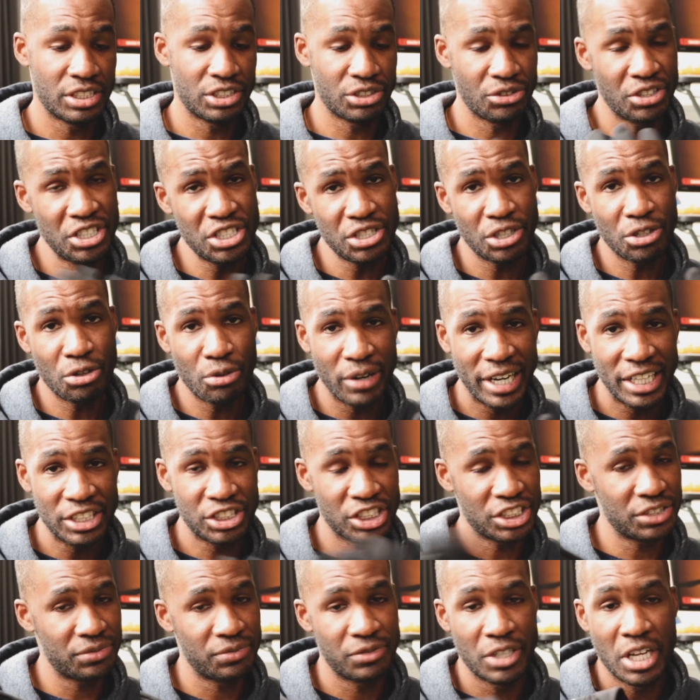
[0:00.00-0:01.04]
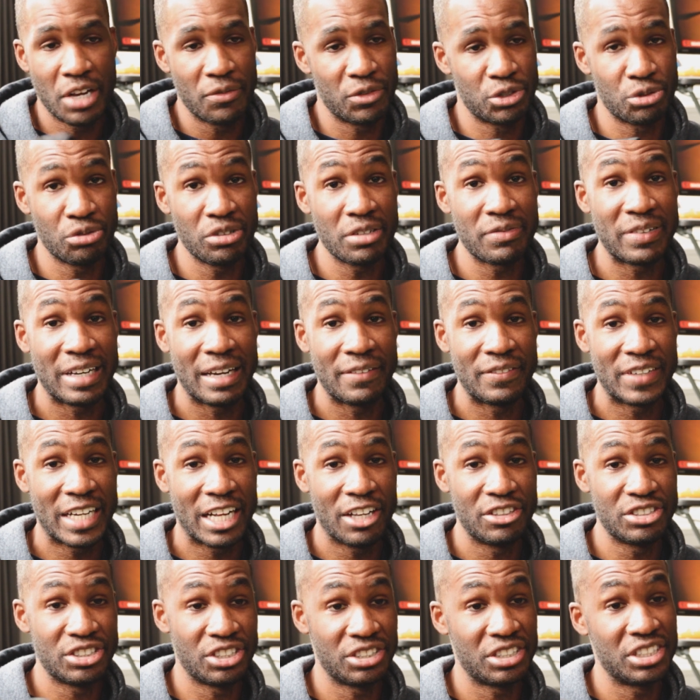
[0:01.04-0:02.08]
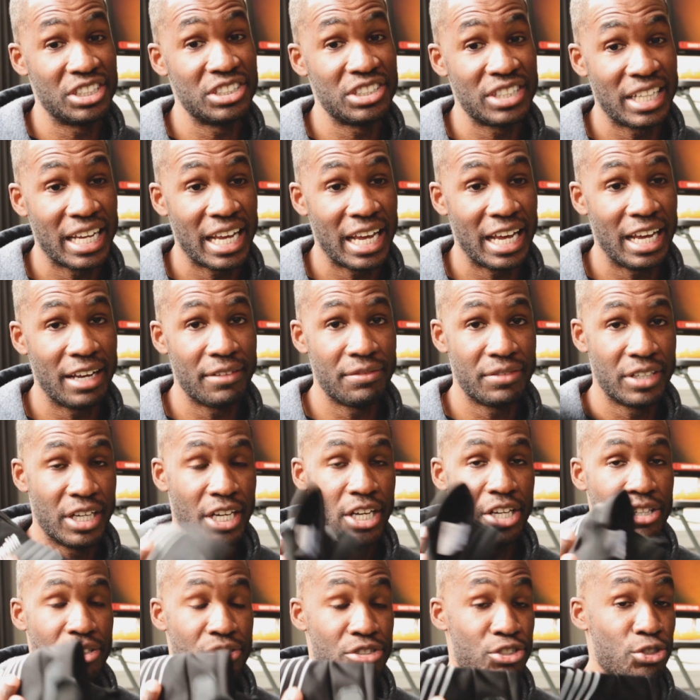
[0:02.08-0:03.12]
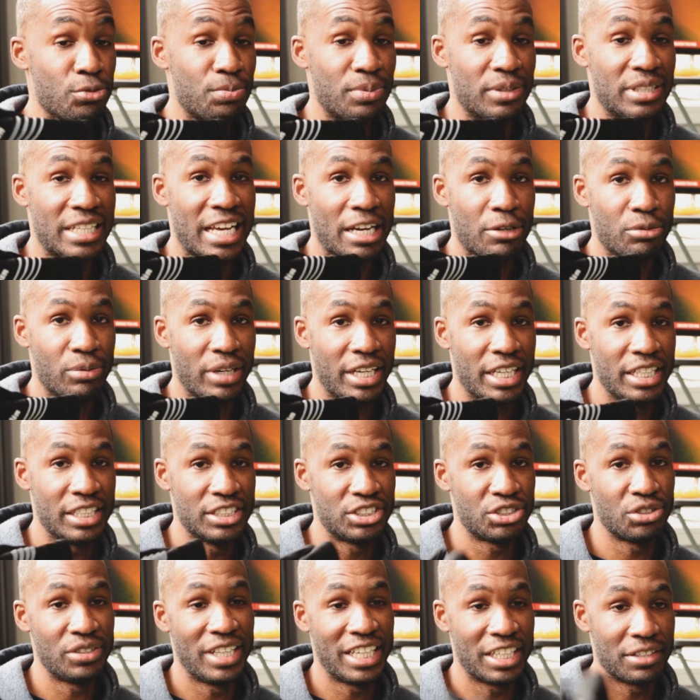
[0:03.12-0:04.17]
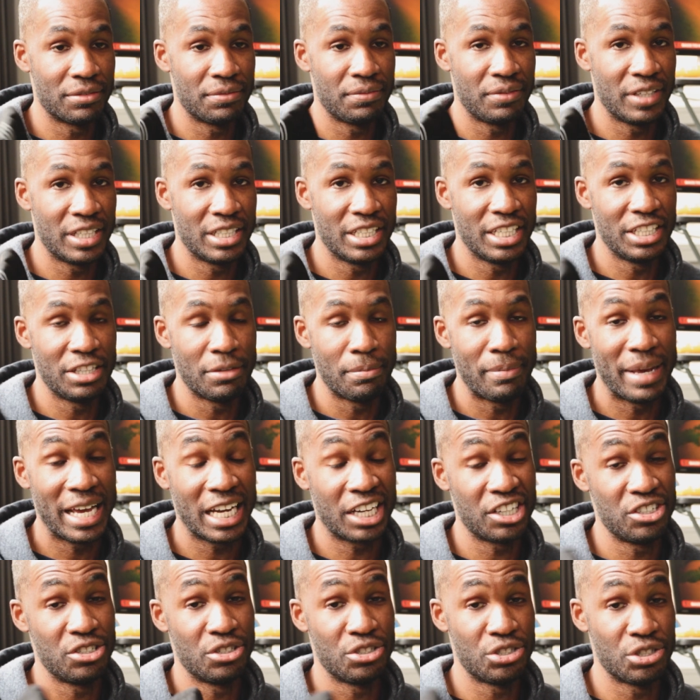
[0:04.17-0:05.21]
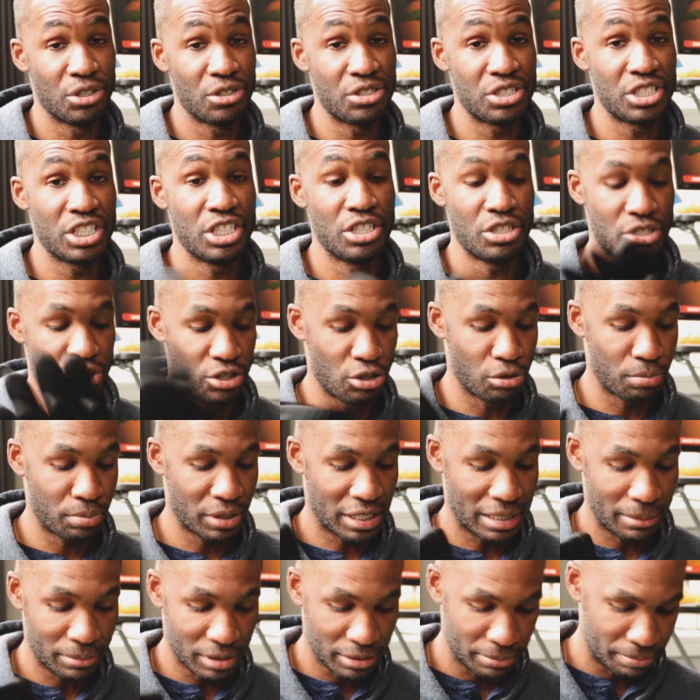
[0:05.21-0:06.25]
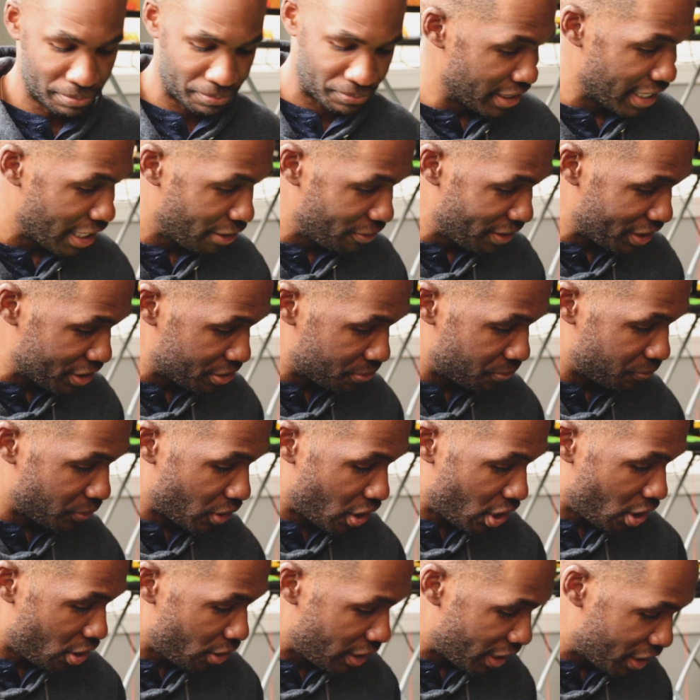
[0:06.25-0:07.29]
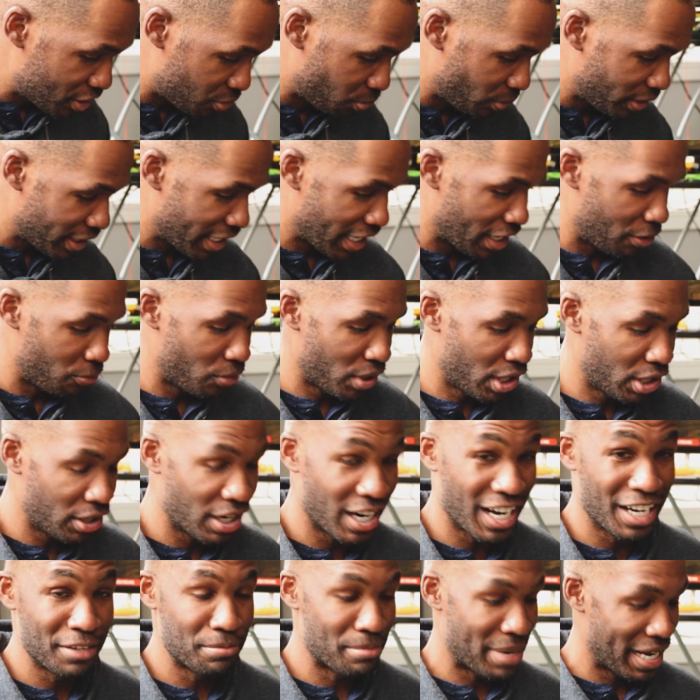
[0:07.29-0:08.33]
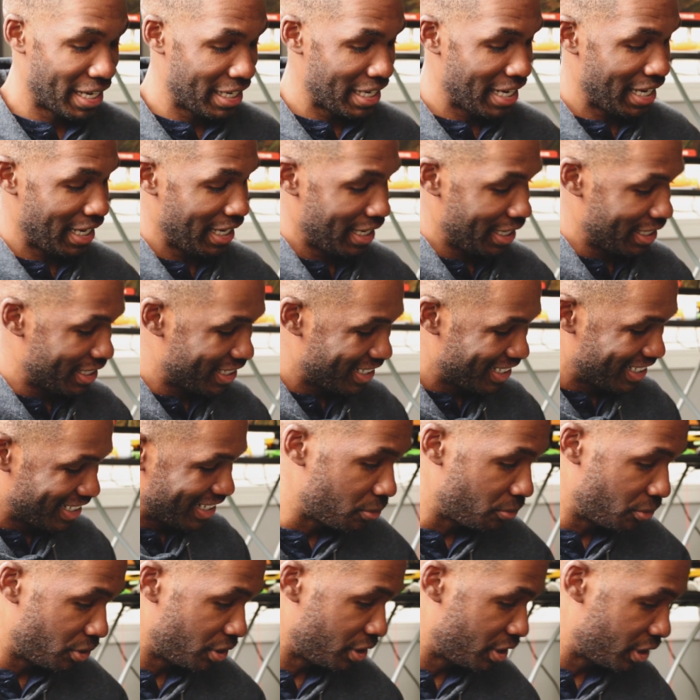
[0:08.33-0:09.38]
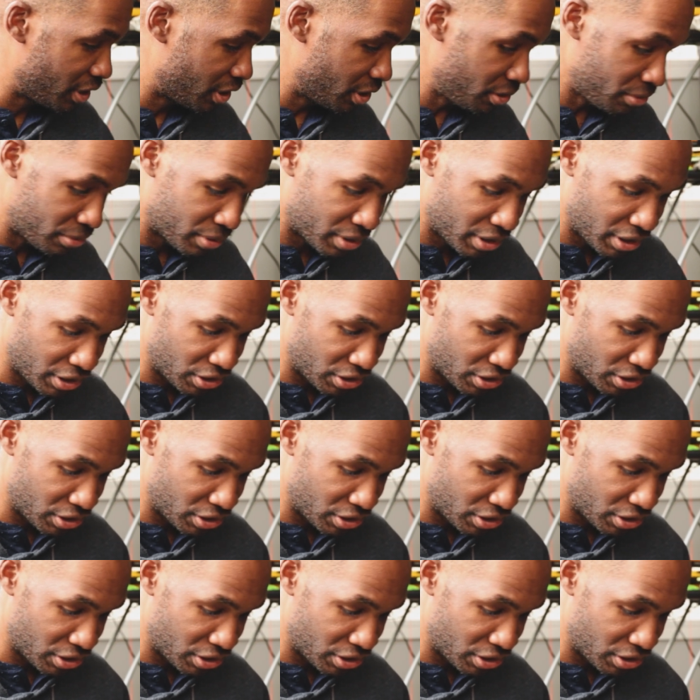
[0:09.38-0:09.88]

So these are great just for $25. They're good to have. They're super lightweight and so they can fit in the back of your jersey, no problem. Now, as far as what I wear on my head, where did it go?